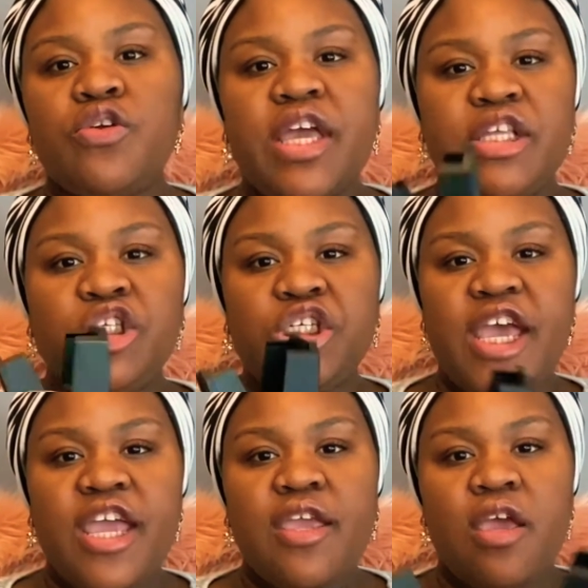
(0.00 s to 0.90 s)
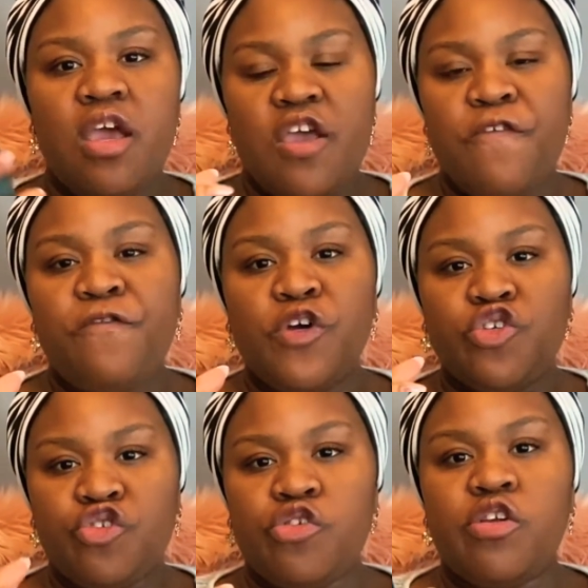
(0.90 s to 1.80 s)
can check if your
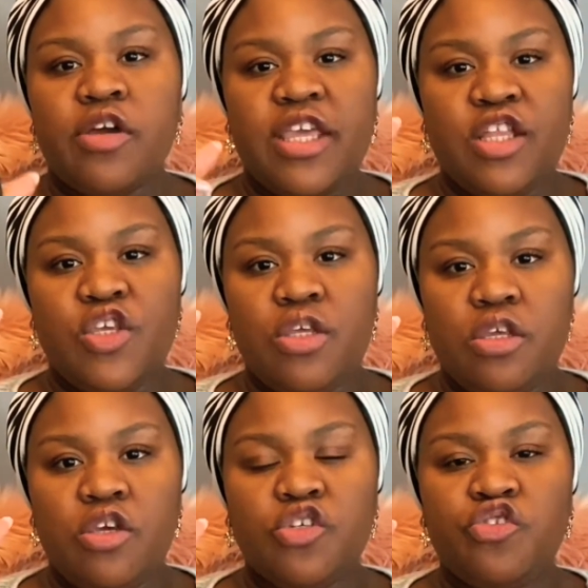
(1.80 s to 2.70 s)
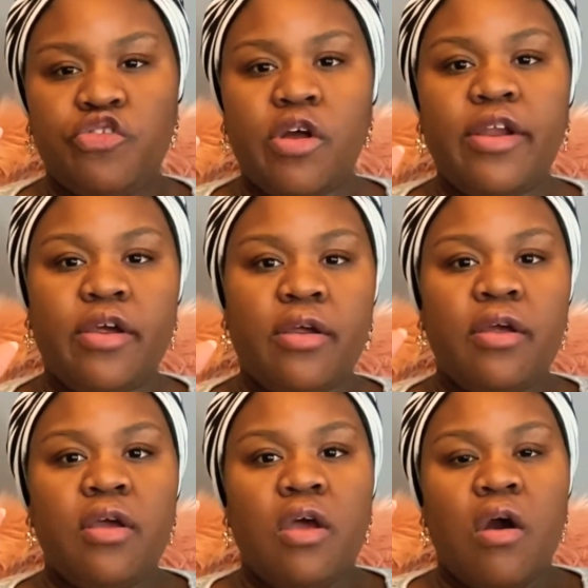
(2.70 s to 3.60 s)
stroller
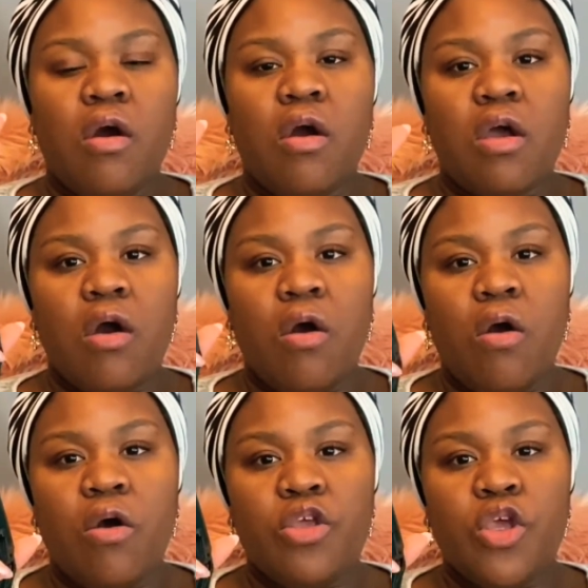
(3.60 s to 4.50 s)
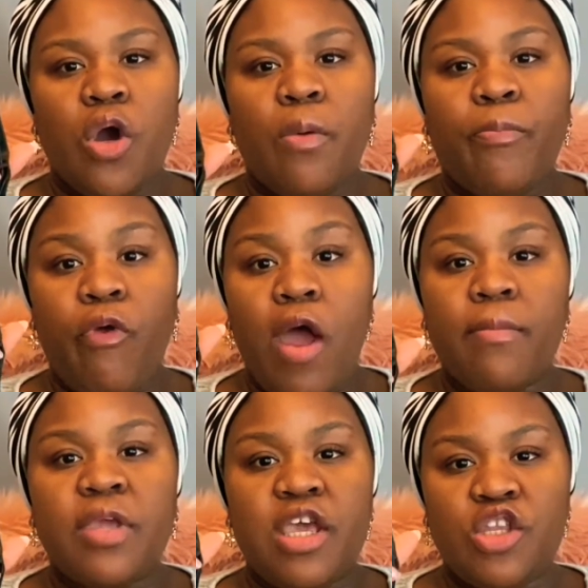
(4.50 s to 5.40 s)
or your
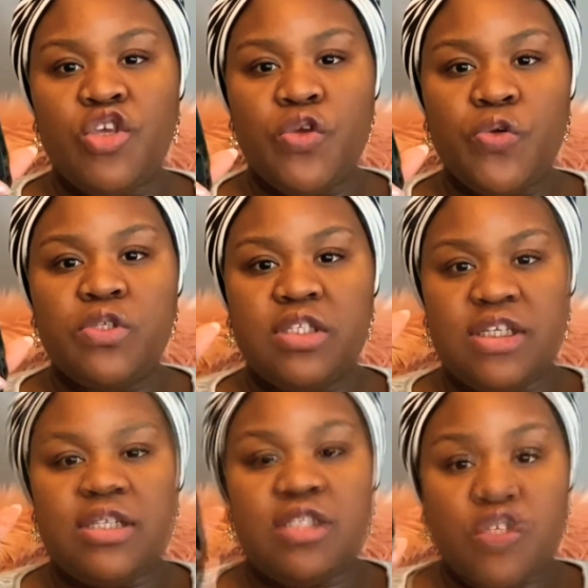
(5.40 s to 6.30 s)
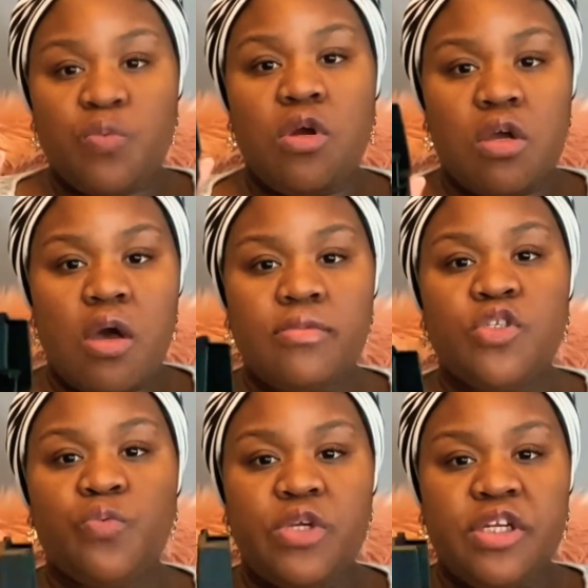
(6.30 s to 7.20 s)
pram can use this. This one
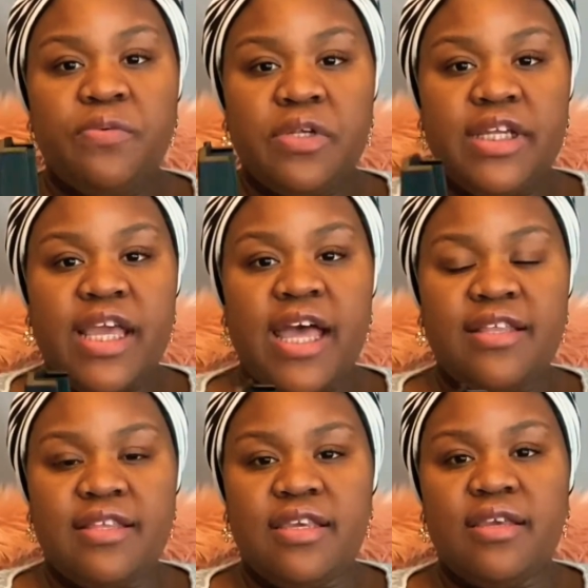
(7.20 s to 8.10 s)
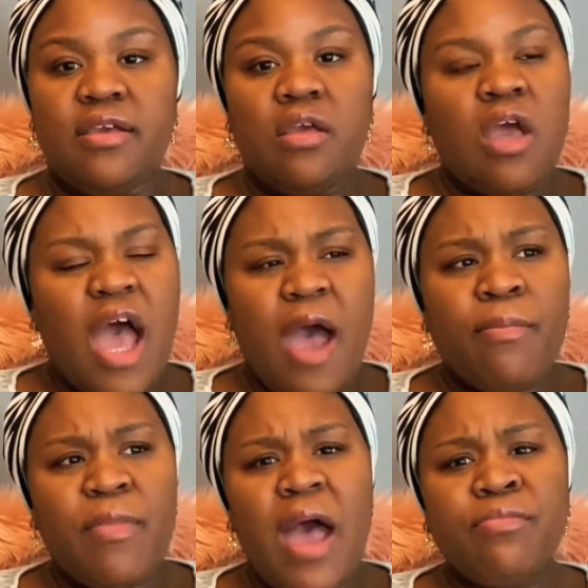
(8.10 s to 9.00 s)
comes really really handy.
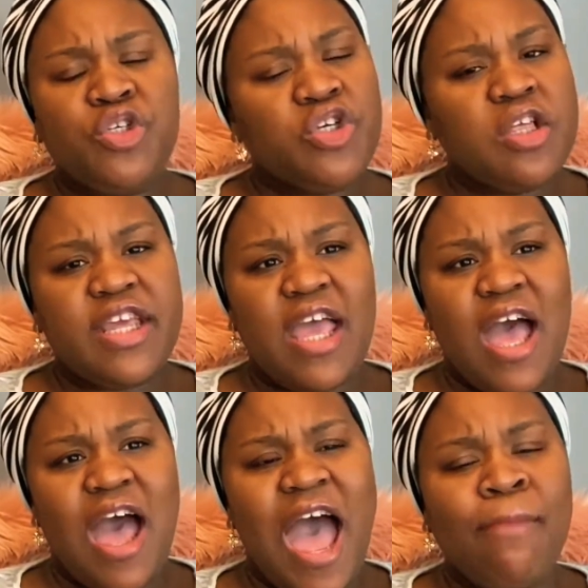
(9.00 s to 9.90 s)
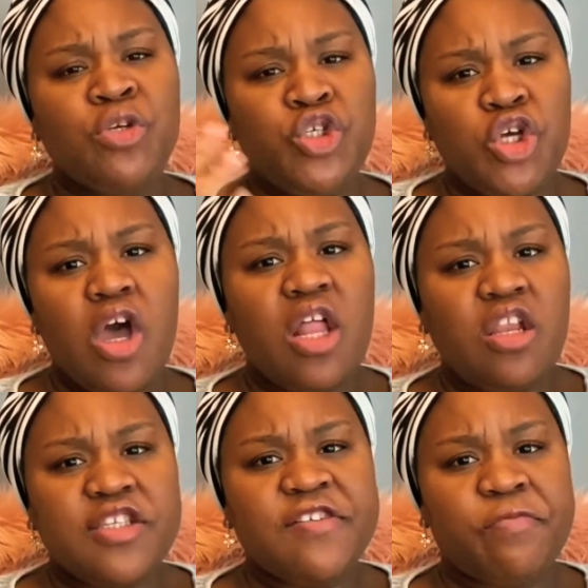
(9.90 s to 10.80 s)
I'm sure I'm sure a
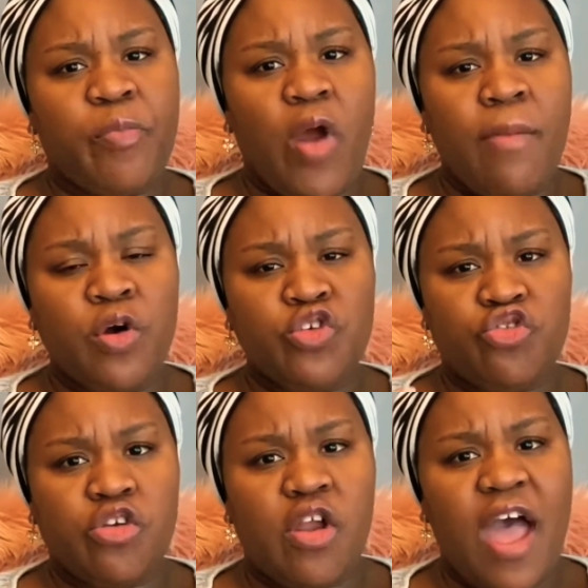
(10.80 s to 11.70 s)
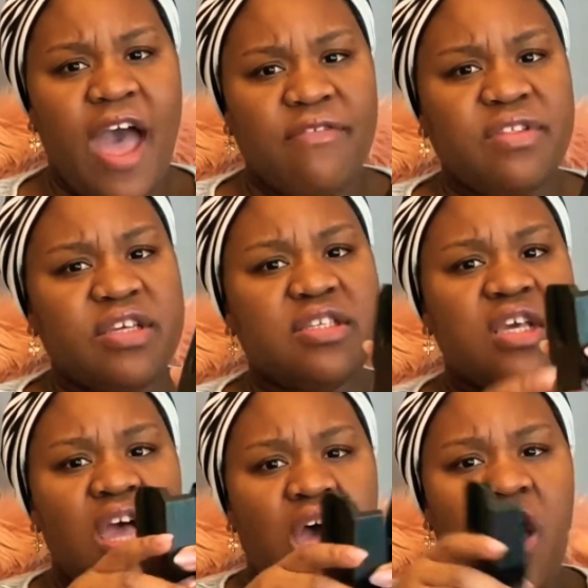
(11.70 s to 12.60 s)
lot of pram or stroller have this
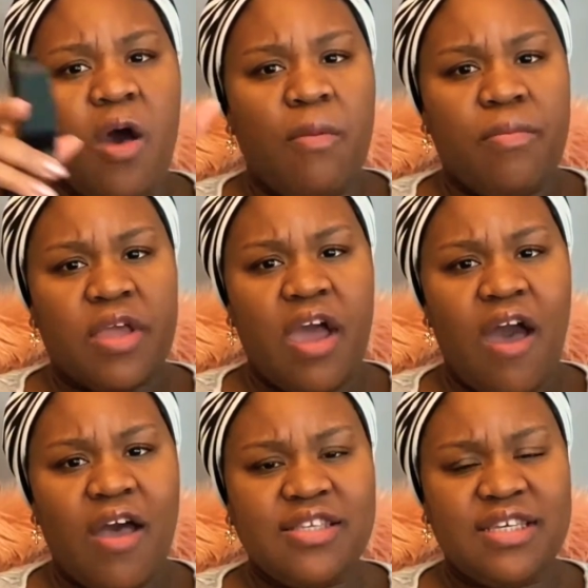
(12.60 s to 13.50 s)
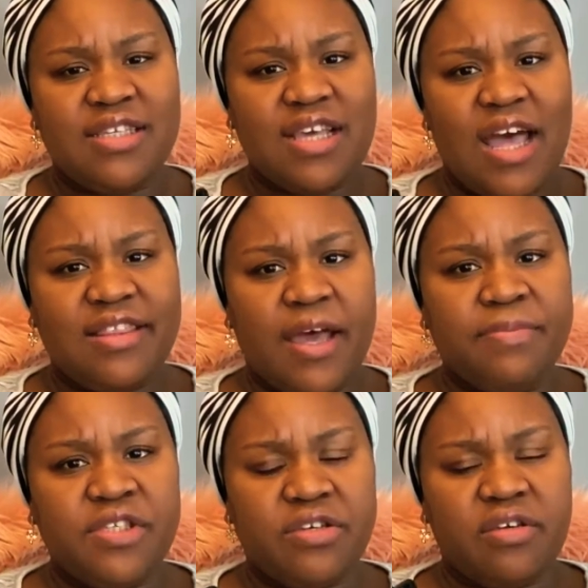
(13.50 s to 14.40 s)
car seat
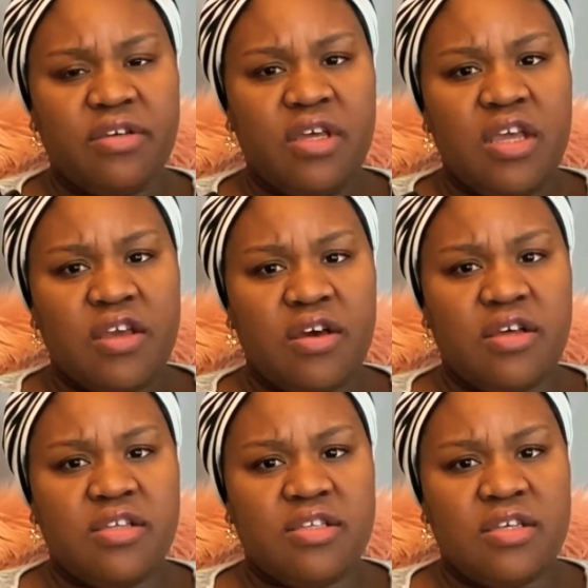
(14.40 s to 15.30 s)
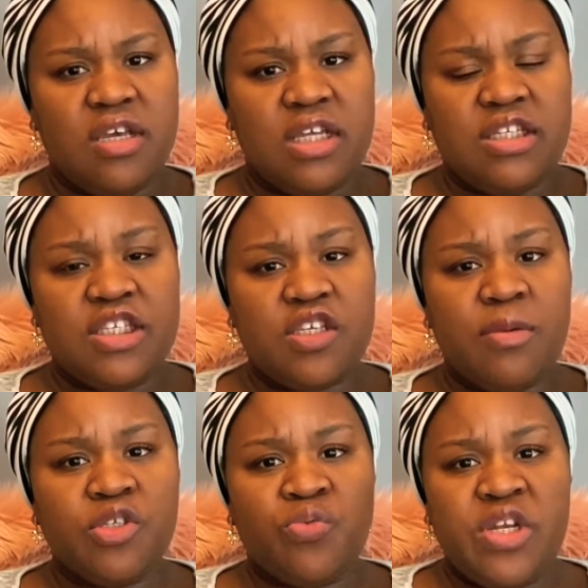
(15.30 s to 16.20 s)
adapter, because this
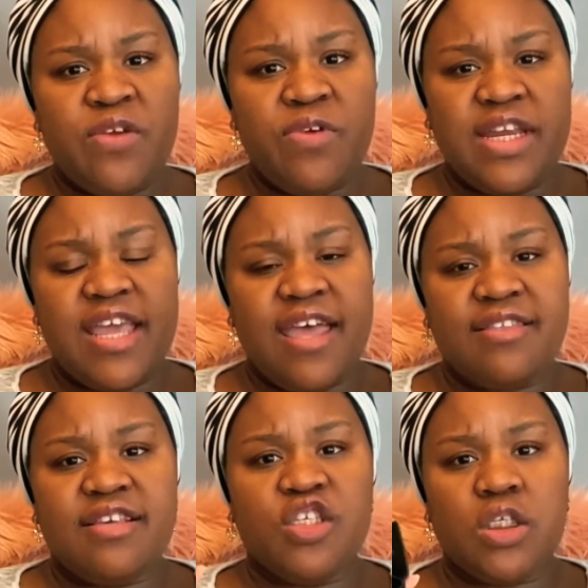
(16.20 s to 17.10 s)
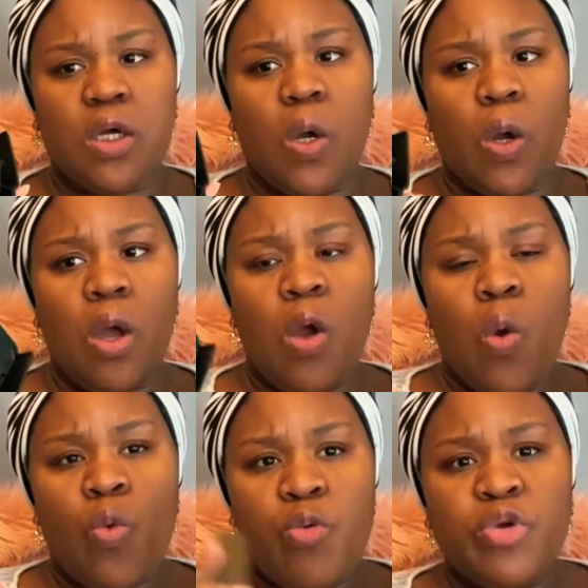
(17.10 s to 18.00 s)
comes really really handy. So
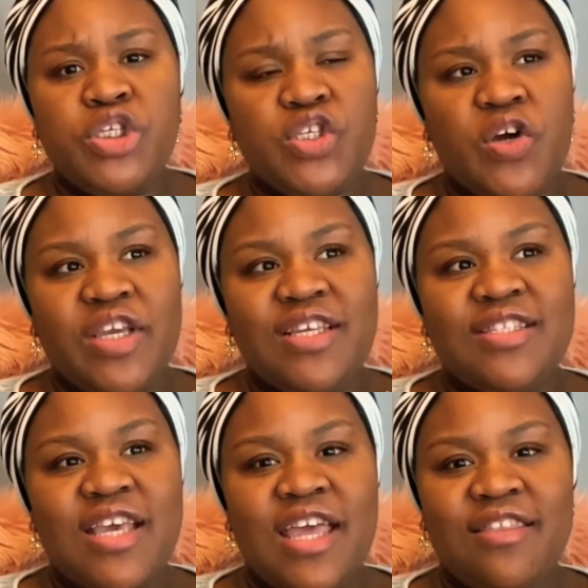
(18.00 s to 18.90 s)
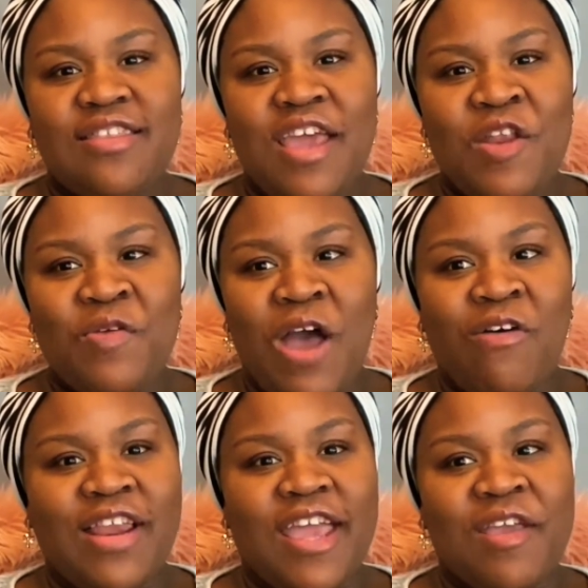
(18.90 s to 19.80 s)
when we saw it, and then I
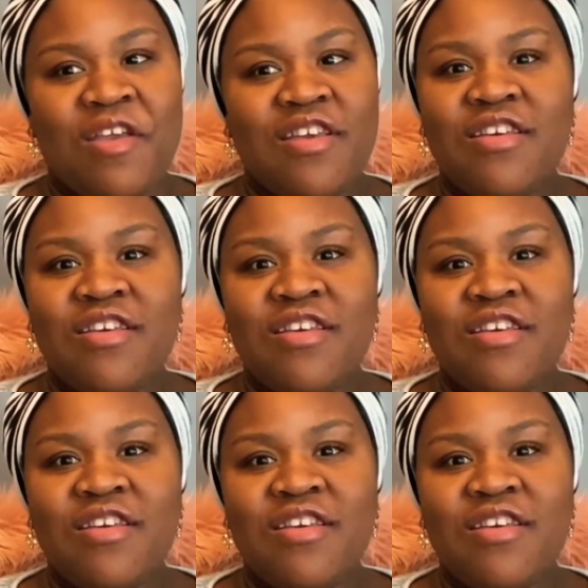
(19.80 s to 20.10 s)
was like,